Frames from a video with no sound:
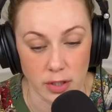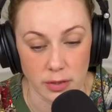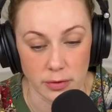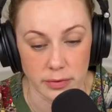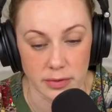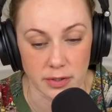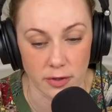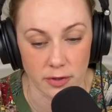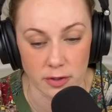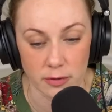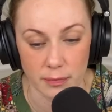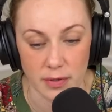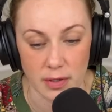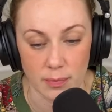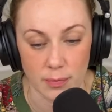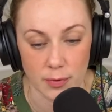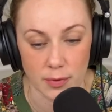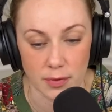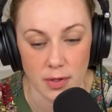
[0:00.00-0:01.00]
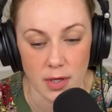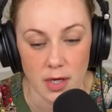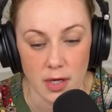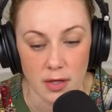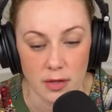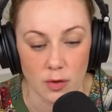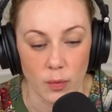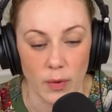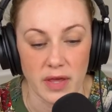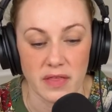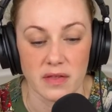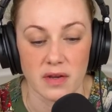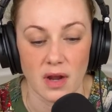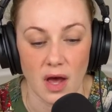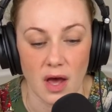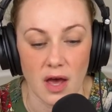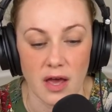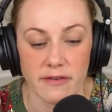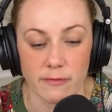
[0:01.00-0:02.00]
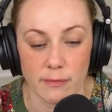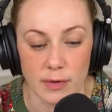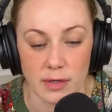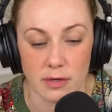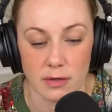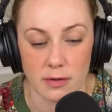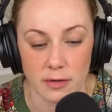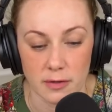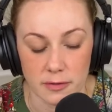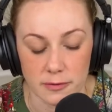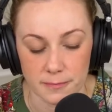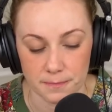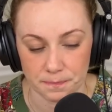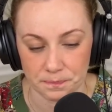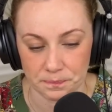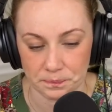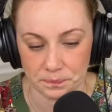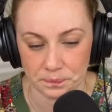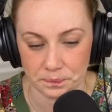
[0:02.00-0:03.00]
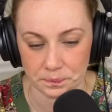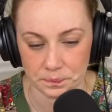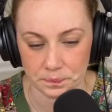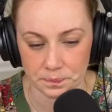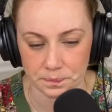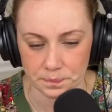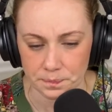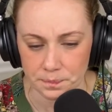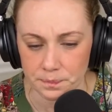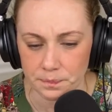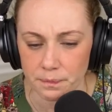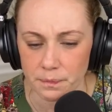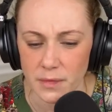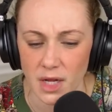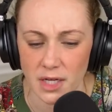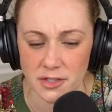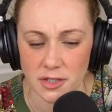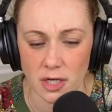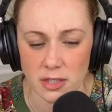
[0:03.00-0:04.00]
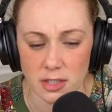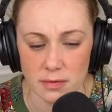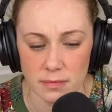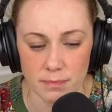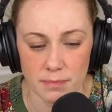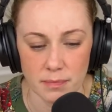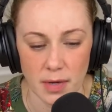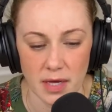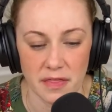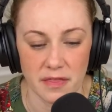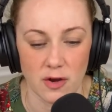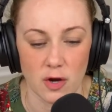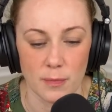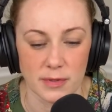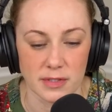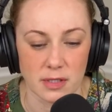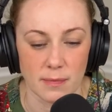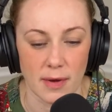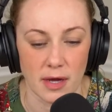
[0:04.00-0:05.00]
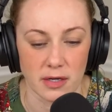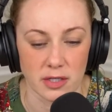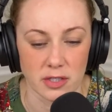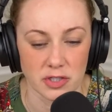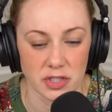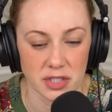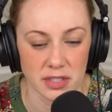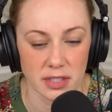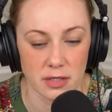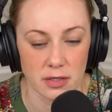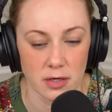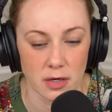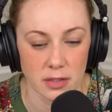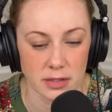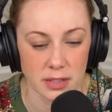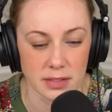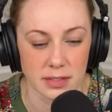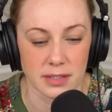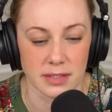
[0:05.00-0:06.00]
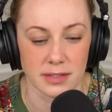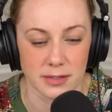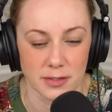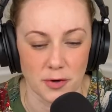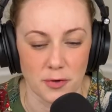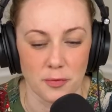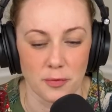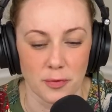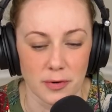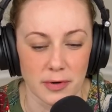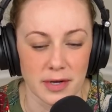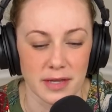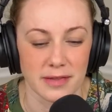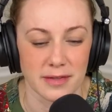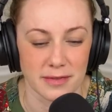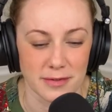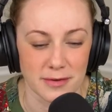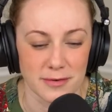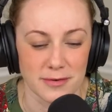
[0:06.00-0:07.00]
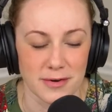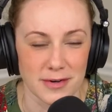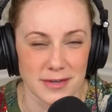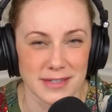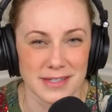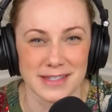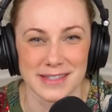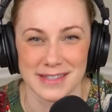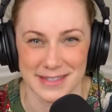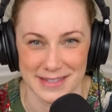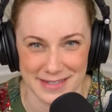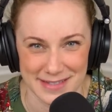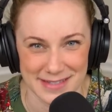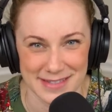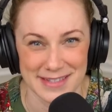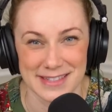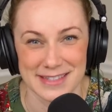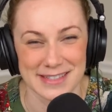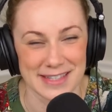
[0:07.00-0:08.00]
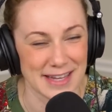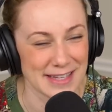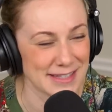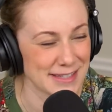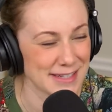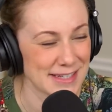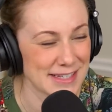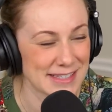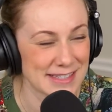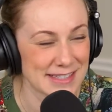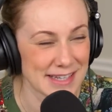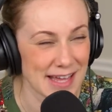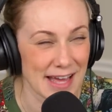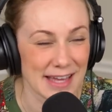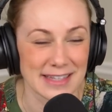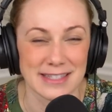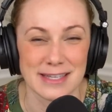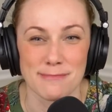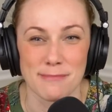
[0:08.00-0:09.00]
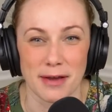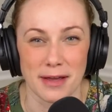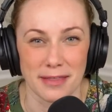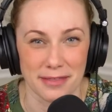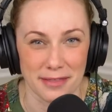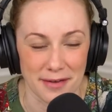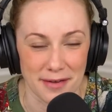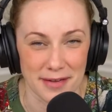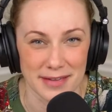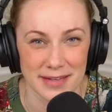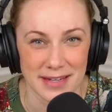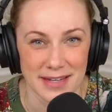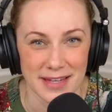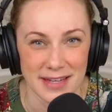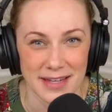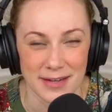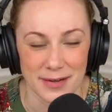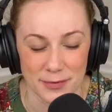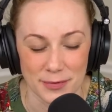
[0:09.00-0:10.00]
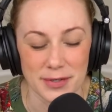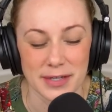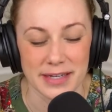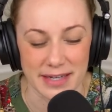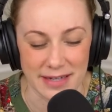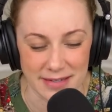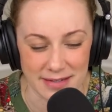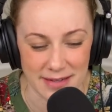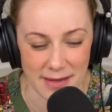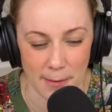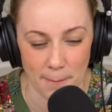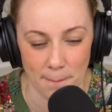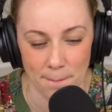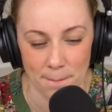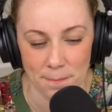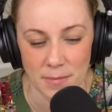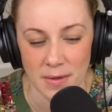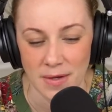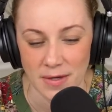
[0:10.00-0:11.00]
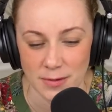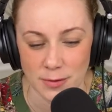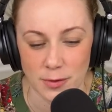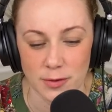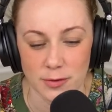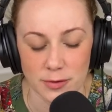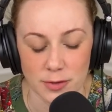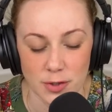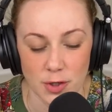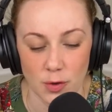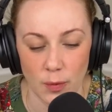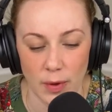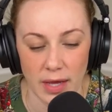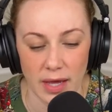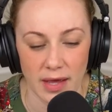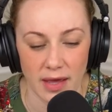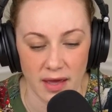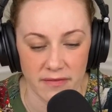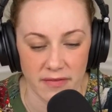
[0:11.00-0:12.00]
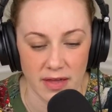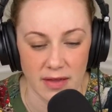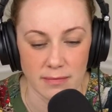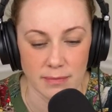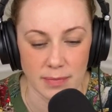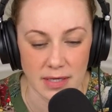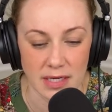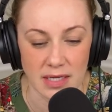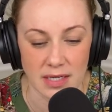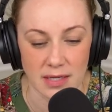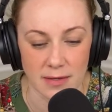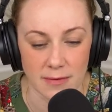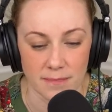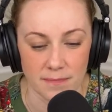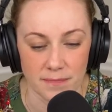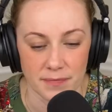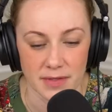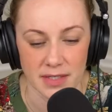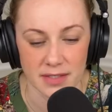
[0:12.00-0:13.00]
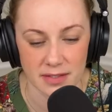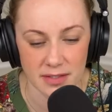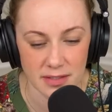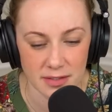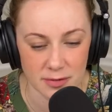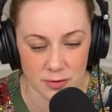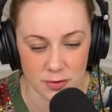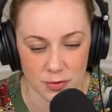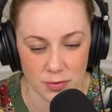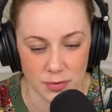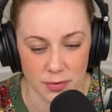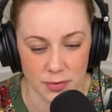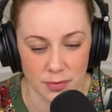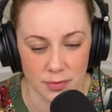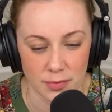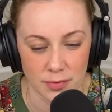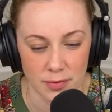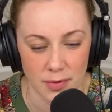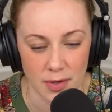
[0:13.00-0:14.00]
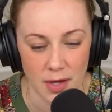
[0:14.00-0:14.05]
to do is hurt people the way that I've been hurt. I talked to my therapist about it, and she said narcissists don't worry that they're narcissists." That's exactly my thought. We'll get into that. "So there's no way I have NPD. Is this true?